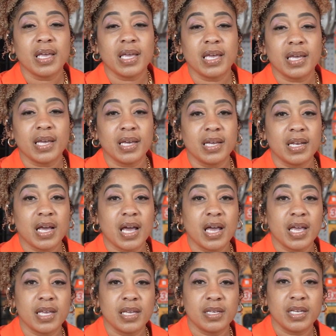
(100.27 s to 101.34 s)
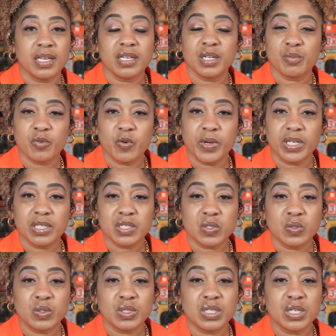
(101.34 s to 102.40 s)
And I ended up going to
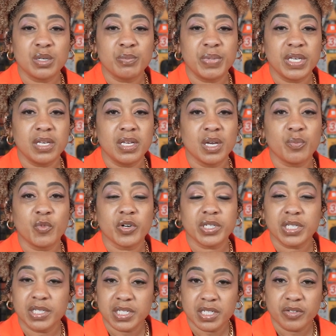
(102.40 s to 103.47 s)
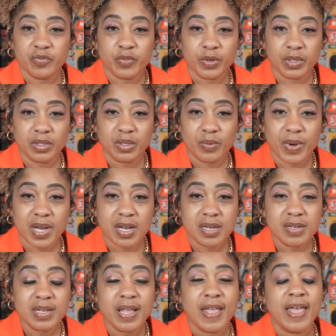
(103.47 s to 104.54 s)
school to be a mortician for a little
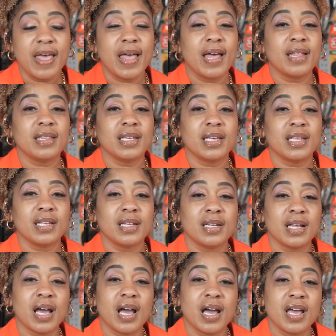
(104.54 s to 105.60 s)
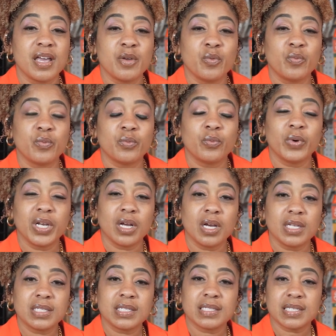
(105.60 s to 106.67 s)
while. And then I went
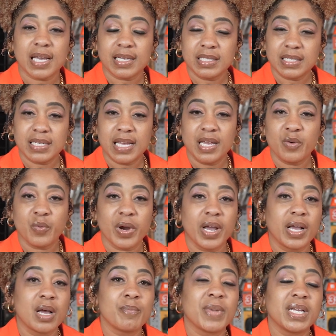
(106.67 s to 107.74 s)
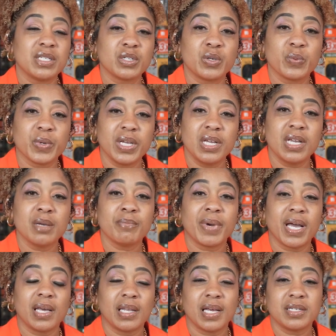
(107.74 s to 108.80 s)
on to Sac State where I got my degree in
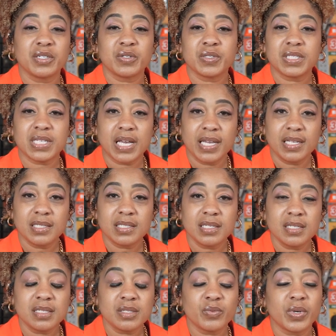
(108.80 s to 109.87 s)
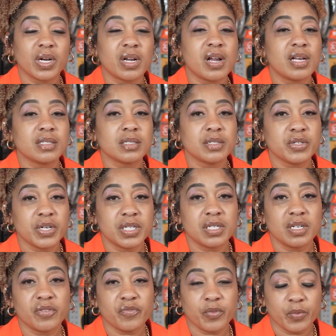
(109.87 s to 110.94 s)
biological sciences with a
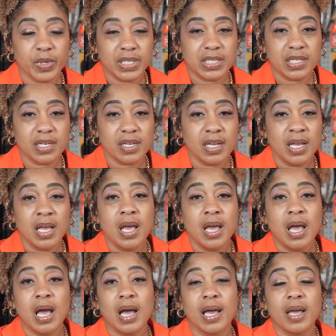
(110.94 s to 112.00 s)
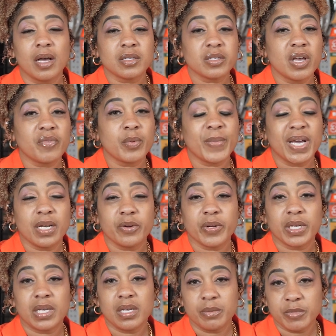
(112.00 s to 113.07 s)
concentration in forensic. I also have a minor
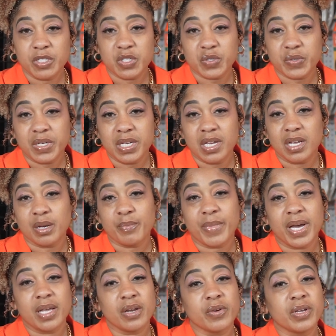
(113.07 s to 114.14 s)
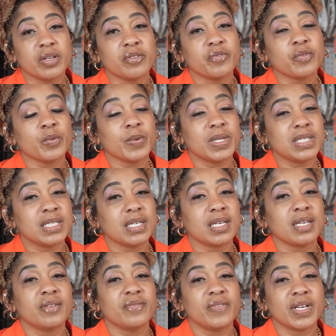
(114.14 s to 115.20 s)
in chemistry and a minor in forensic
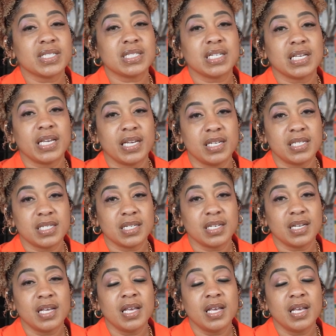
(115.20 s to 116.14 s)
investigation.